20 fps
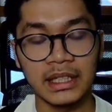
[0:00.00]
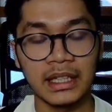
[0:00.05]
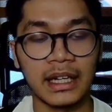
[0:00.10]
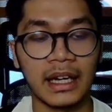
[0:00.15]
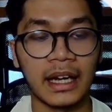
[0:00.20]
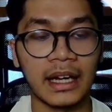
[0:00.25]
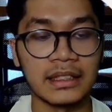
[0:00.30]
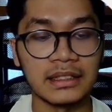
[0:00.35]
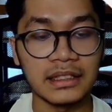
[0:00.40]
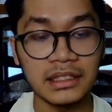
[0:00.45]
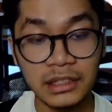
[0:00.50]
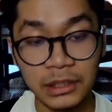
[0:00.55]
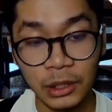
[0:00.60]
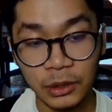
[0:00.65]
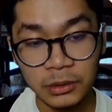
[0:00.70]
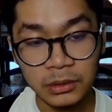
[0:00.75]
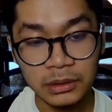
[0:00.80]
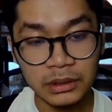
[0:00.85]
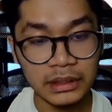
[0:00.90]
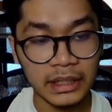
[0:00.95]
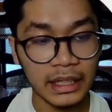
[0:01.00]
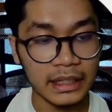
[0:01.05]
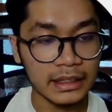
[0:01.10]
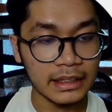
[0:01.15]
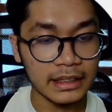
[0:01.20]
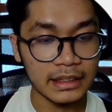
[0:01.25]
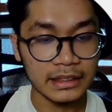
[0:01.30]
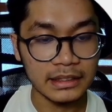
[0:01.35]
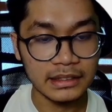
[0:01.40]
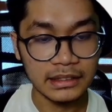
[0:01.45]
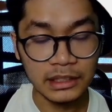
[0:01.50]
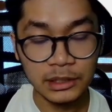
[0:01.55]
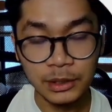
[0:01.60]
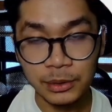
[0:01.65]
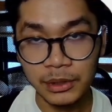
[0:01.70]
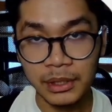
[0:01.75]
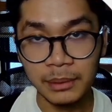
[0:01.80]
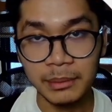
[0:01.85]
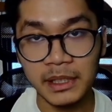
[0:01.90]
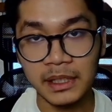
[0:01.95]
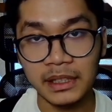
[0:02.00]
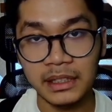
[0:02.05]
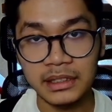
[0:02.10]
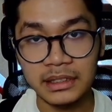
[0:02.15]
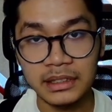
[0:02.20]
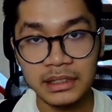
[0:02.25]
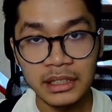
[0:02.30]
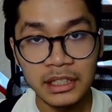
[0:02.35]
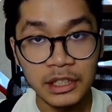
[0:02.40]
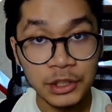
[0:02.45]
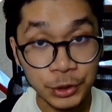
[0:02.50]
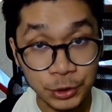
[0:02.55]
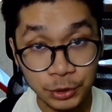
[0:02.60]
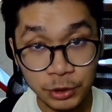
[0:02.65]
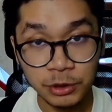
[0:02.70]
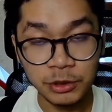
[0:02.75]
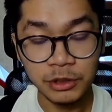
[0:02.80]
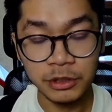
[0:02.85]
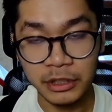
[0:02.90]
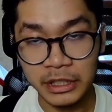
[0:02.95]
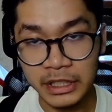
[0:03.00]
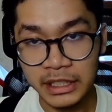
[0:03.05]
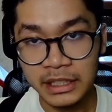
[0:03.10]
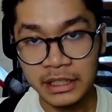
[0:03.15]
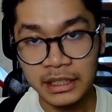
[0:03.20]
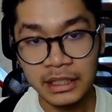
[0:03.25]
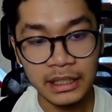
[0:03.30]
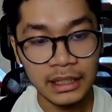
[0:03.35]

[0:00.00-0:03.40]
And just know that it is this way because usually